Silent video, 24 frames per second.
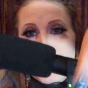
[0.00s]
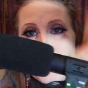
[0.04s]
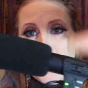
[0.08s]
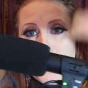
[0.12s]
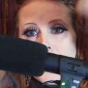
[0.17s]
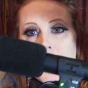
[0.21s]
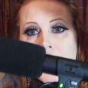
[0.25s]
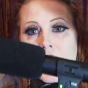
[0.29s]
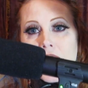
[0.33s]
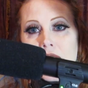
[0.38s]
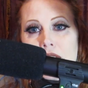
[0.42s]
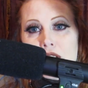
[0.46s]

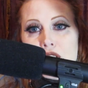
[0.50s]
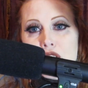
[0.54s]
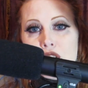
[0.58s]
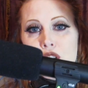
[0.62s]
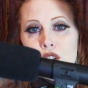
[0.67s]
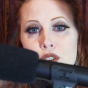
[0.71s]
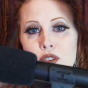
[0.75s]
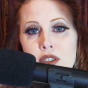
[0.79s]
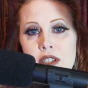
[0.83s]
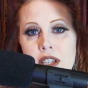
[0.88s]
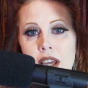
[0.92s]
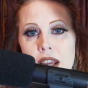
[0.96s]
And it has
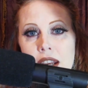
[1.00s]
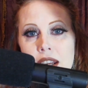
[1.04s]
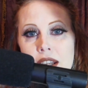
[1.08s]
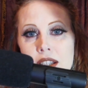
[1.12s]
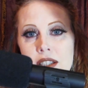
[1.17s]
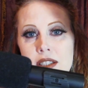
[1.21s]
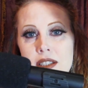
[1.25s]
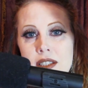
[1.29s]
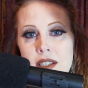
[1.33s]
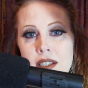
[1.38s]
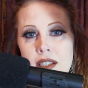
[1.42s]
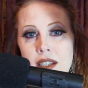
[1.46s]
two
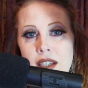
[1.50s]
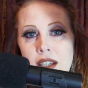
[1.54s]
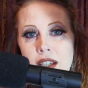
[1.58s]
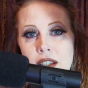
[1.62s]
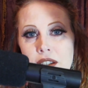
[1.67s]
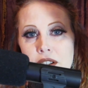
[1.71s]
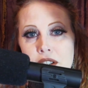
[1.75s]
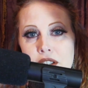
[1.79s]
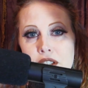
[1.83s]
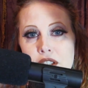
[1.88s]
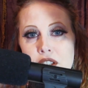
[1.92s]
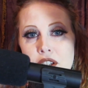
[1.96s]
settings.
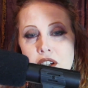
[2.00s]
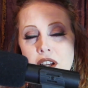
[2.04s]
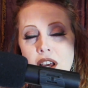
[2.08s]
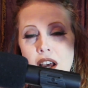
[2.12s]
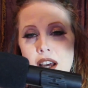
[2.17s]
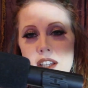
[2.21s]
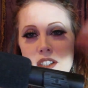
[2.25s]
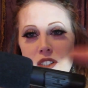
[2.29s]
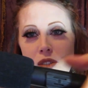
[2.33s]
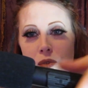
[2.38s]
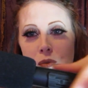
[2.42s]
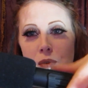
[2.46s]
You can turn it
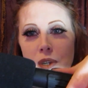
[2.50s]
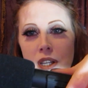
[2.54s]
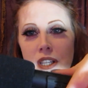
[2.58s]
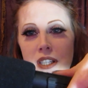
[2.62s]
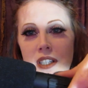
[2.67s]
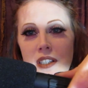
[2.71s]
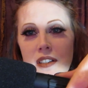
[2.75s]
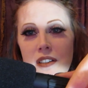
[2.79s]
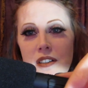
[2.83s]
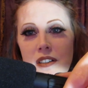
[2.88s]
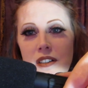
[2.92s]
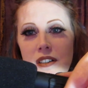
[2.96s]
on to
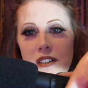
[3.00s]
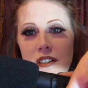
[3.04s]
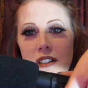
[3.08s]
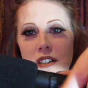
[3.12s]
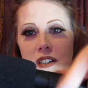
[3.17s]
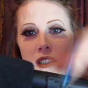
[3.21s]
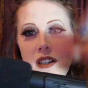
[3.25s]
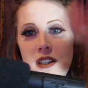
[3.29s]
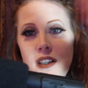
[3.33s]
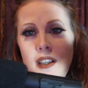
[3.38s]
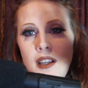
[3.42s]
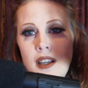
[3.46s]
regular
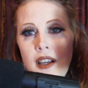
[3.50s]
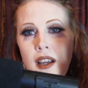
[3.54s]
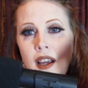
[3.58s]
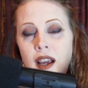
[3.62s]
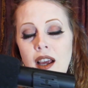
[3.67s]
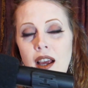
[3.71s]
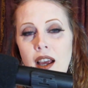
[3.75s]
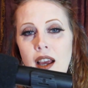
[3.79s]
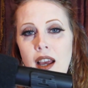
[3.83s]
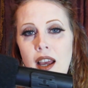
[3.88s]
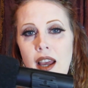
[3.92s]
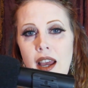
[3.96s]

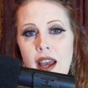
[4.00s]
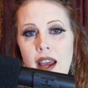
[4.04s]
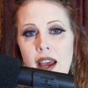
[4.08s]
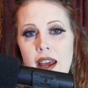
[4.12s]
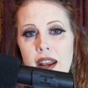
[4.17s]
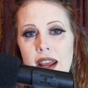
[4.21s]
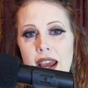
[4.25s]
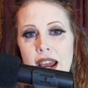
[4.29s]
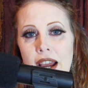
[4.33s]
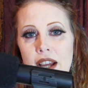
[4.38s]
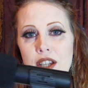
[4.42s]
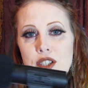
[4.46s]

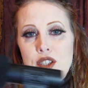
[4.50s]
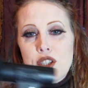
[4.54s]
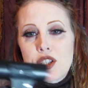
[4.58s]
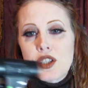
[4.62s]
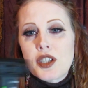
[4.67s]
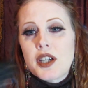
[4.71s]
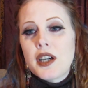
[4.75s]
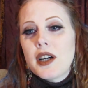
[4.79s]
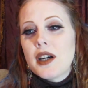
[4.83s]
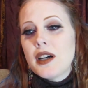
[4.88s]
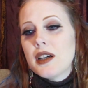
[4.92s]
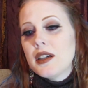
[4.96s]
and
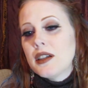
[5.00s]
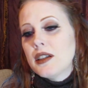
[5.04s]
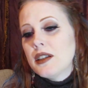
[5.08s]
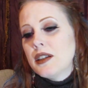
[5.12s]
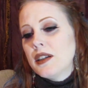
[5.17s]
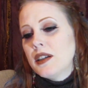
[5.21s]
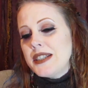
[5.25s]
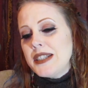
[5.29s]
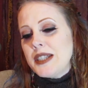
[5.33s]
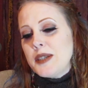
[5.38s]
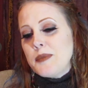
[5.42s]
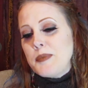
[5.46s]
extra
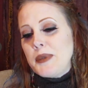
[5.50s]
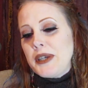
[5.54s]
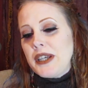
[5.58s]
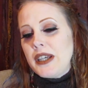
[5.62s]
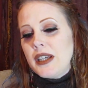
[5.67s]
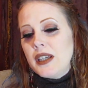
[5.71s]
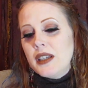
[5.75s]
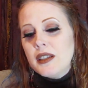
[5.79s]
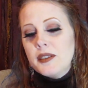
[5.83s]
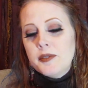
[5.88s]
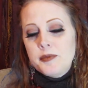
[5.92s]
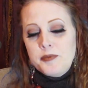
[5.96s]

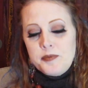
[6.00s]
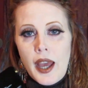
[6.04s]
dB.